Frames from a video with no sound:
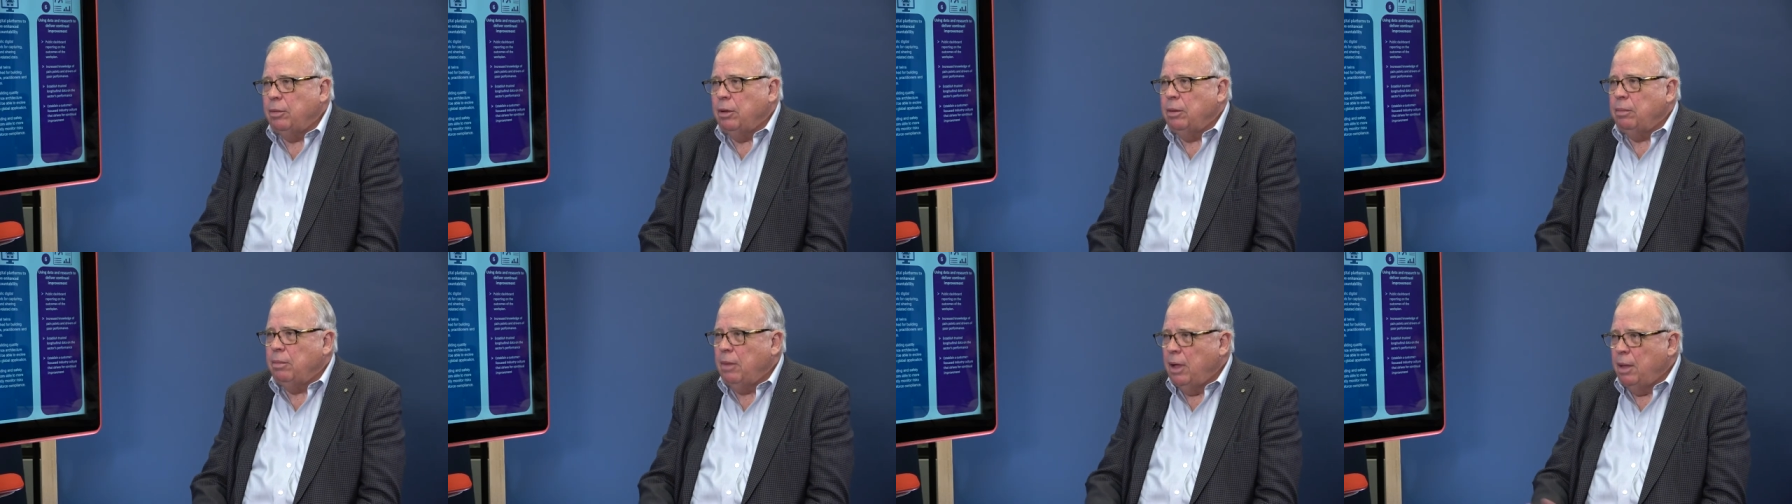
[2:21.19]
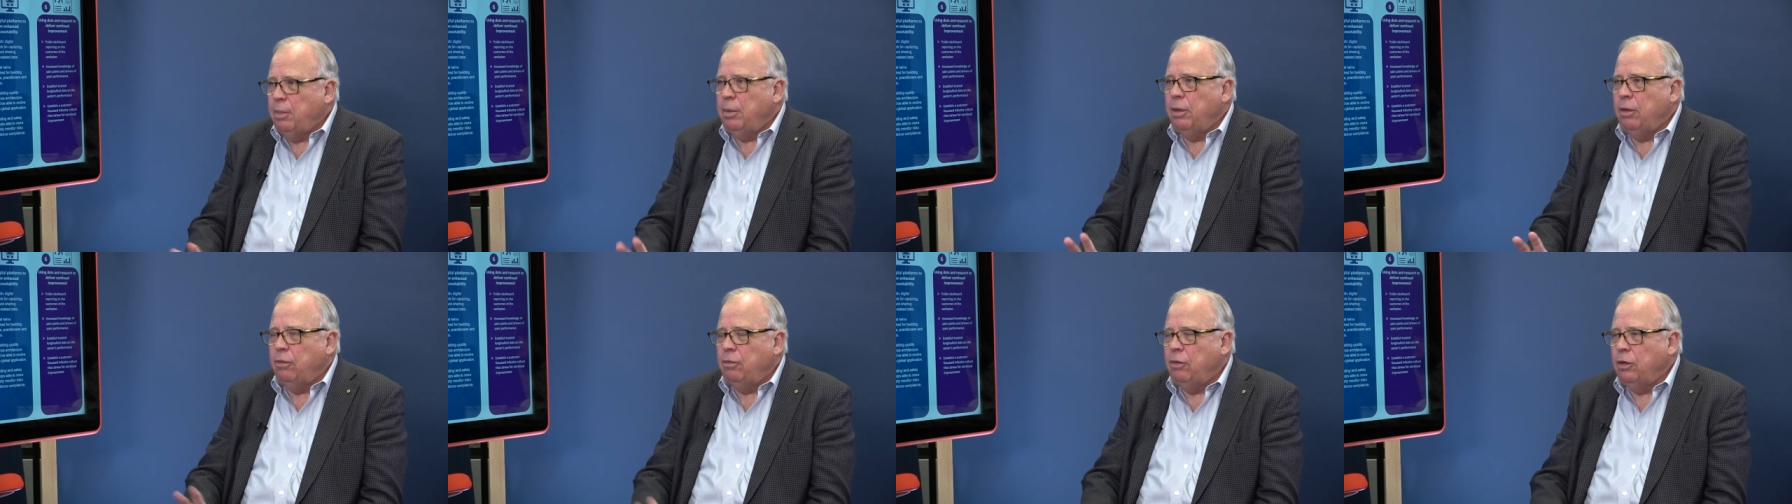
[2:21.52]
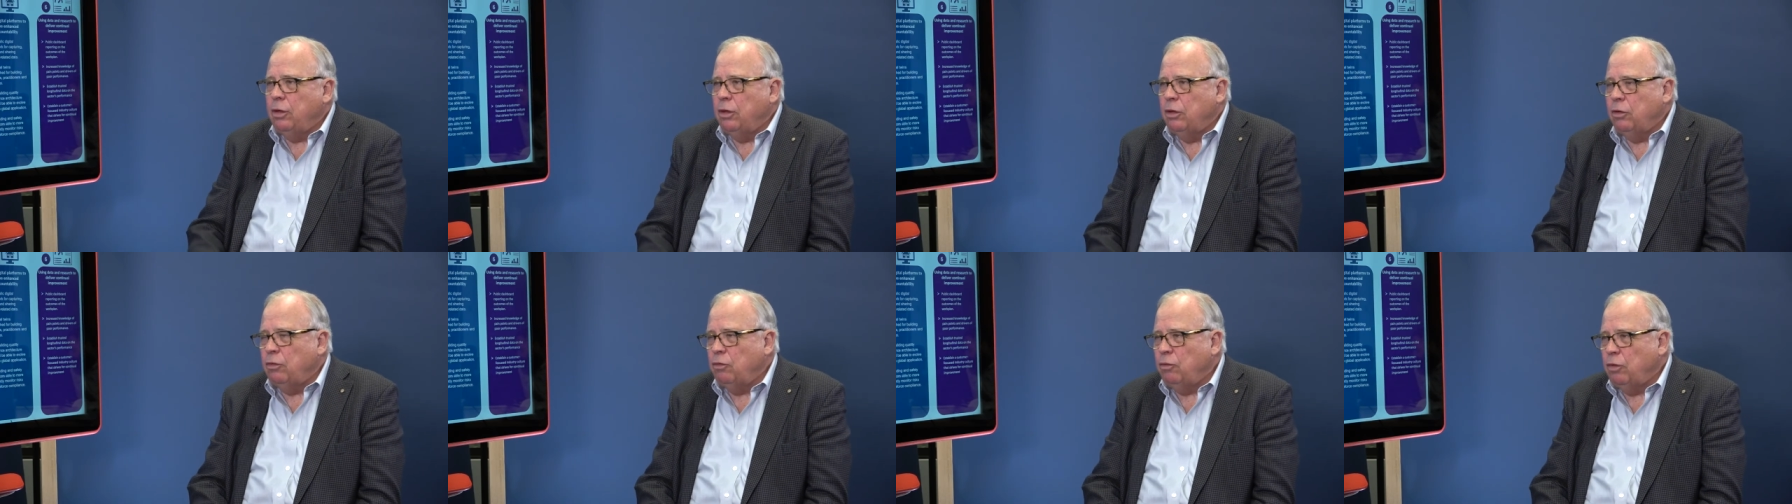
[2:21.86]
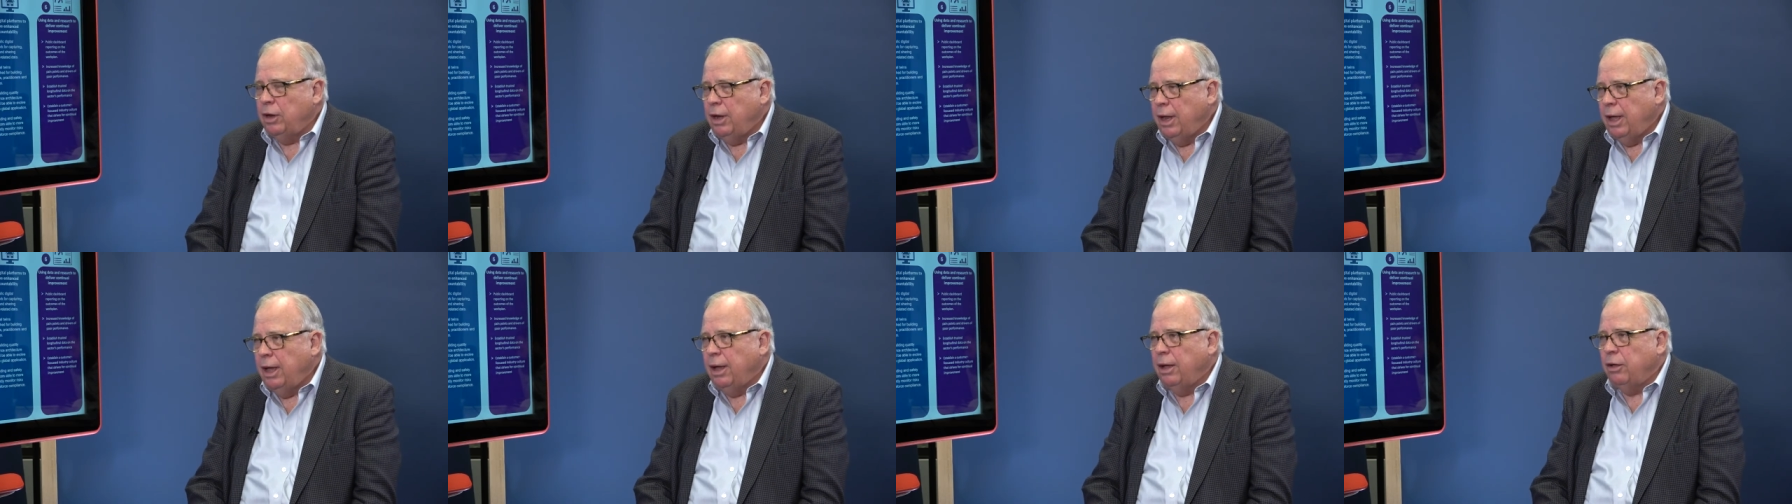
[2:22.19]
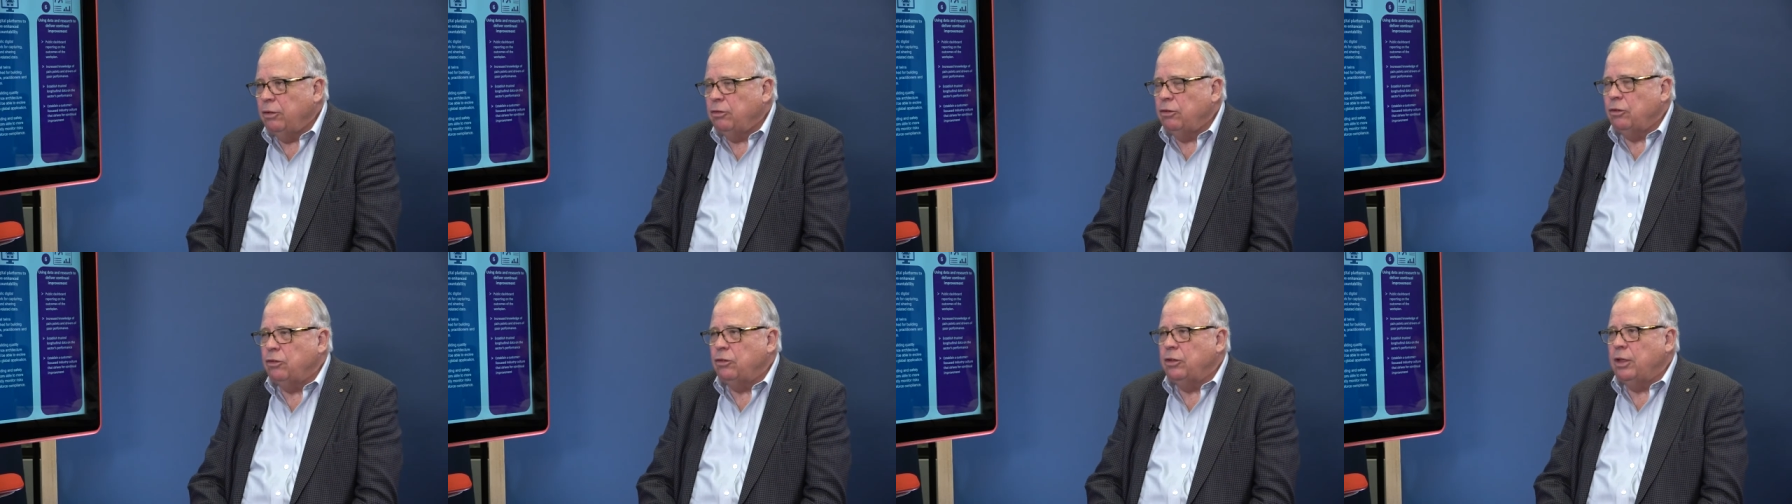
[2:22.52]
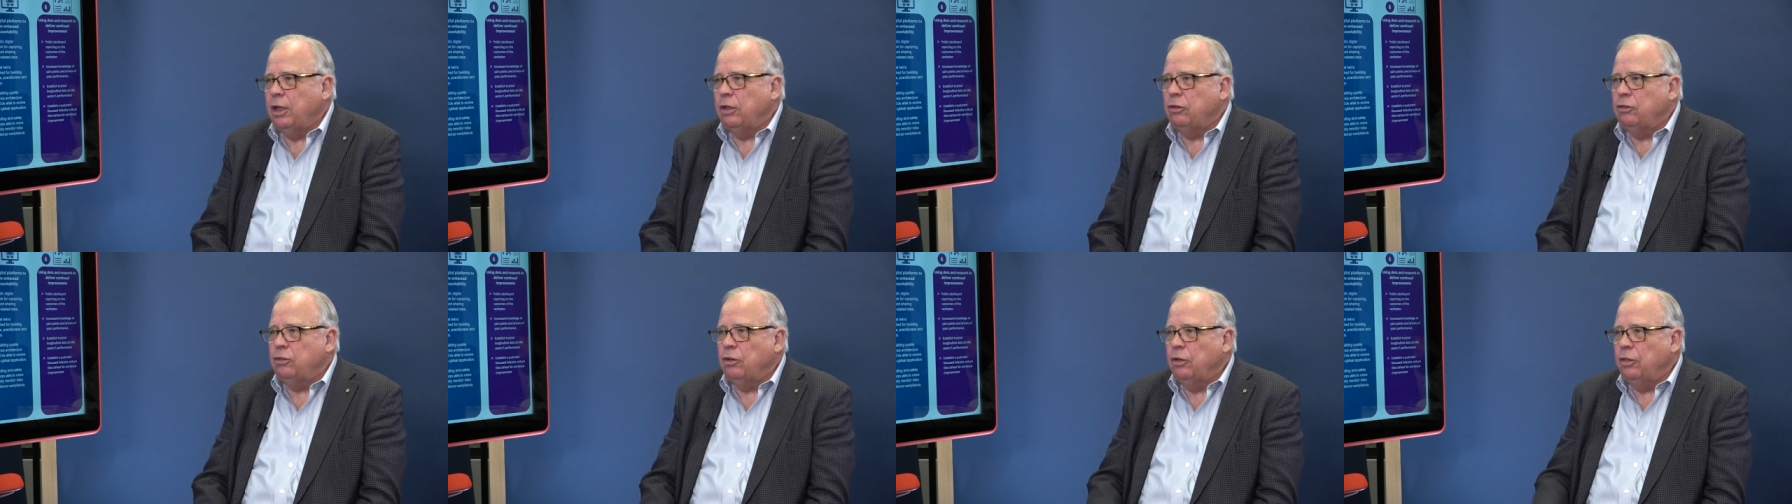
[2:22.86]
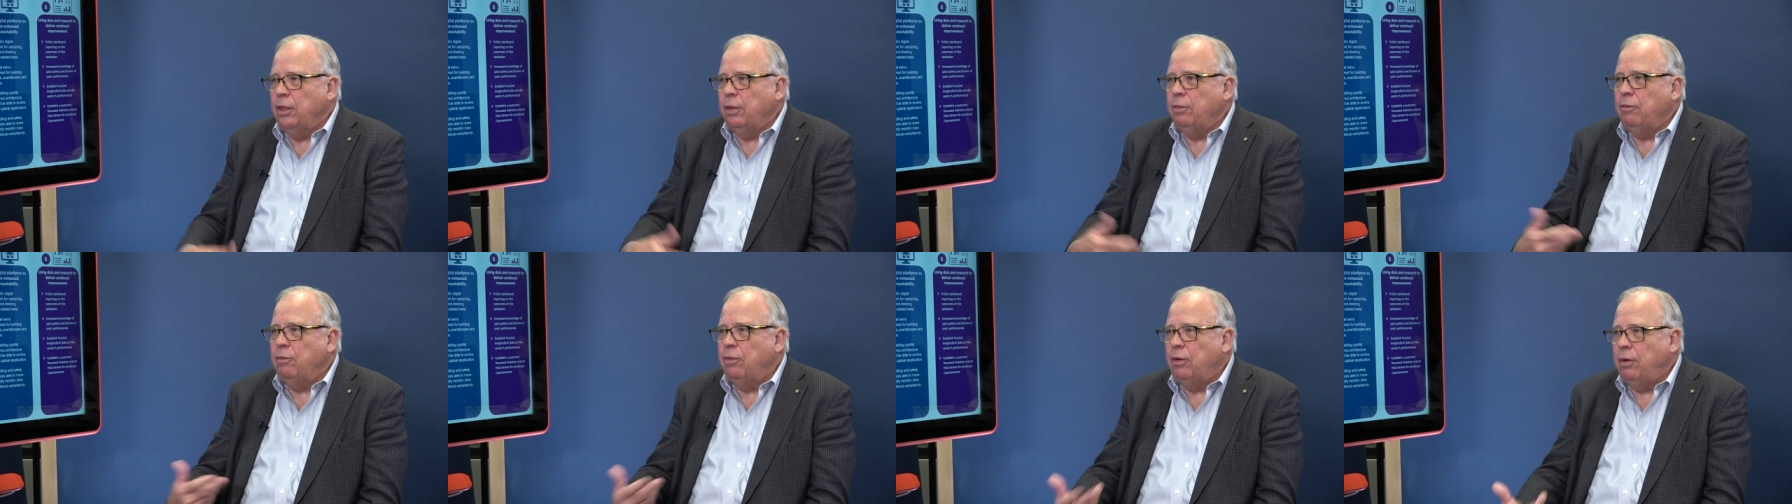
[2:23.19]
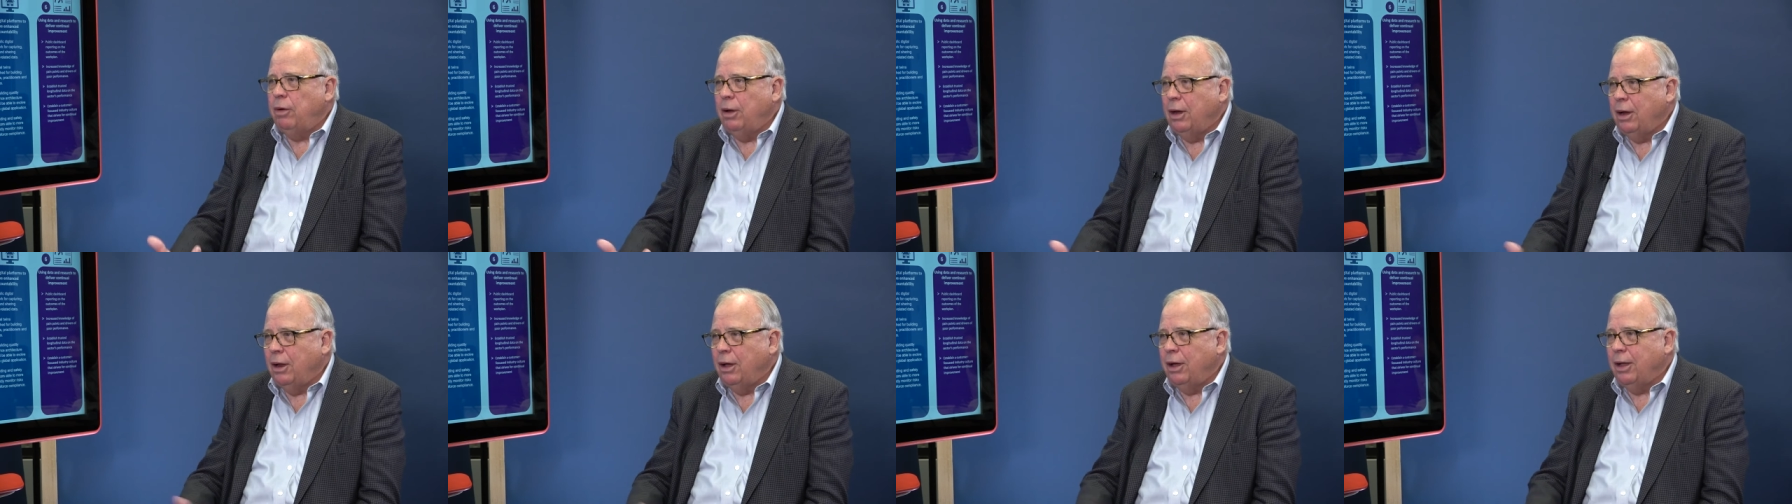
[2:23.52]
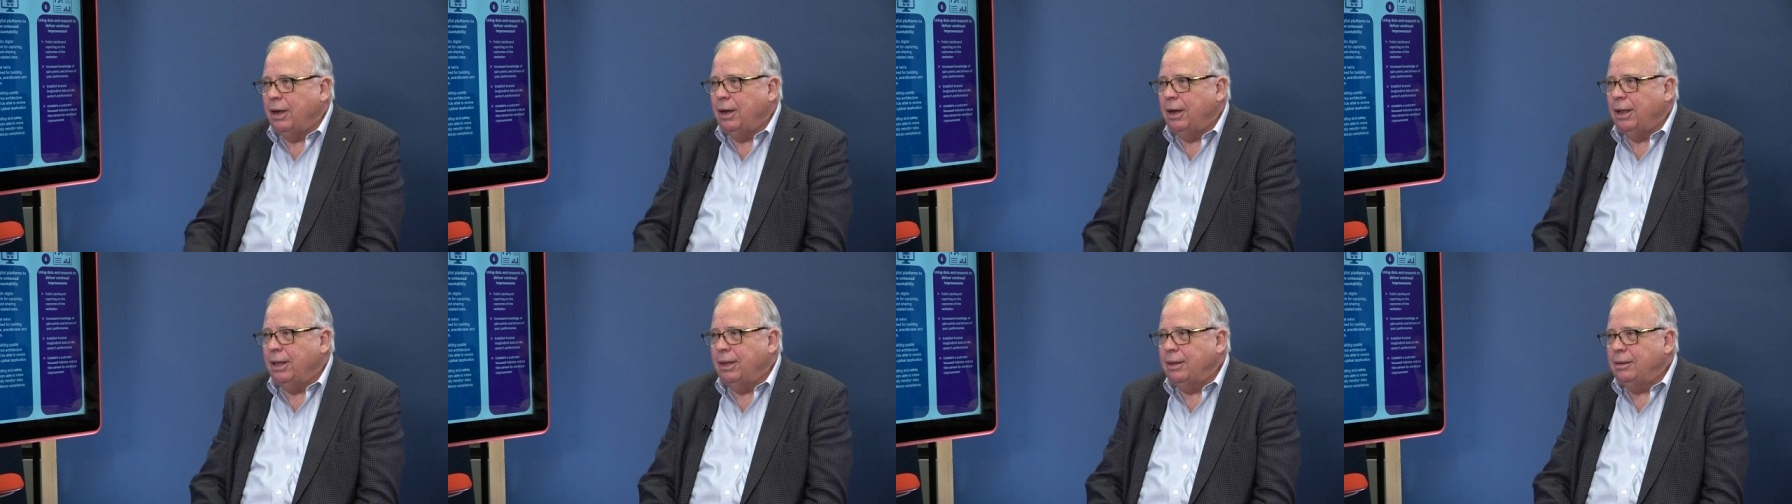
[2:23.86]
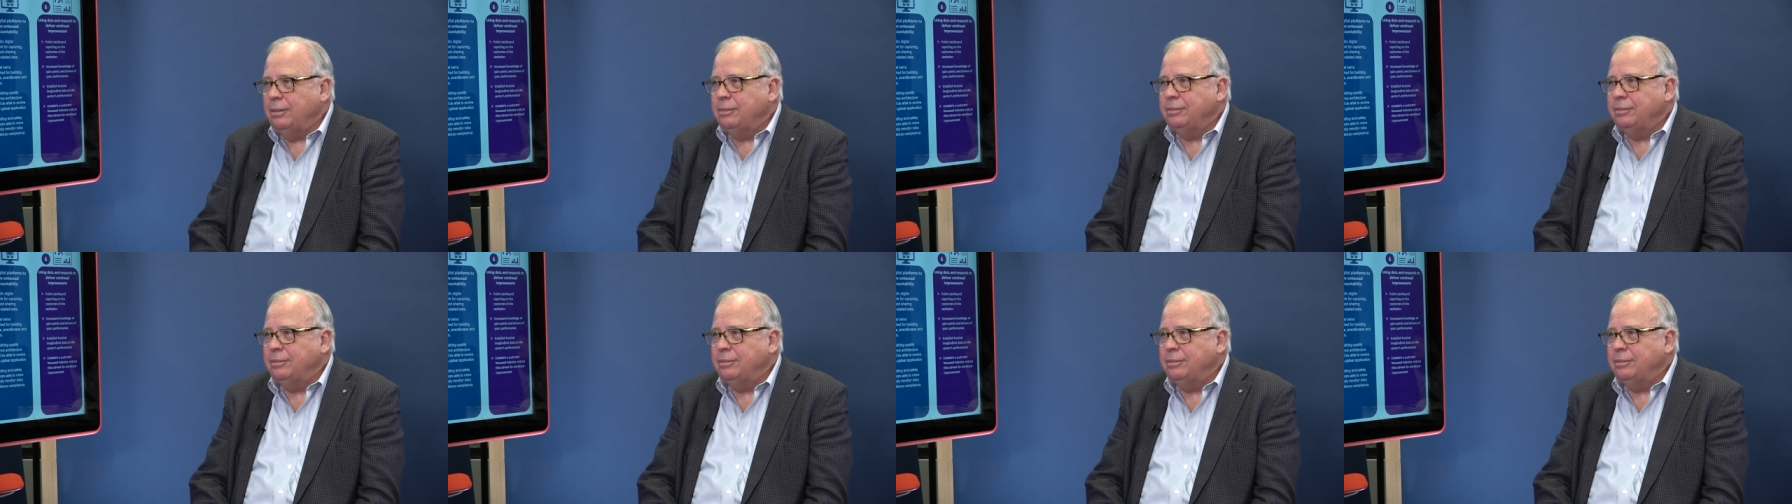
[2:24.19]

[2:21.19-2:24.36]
but maybe if you could, for now, just touch on them very lightly.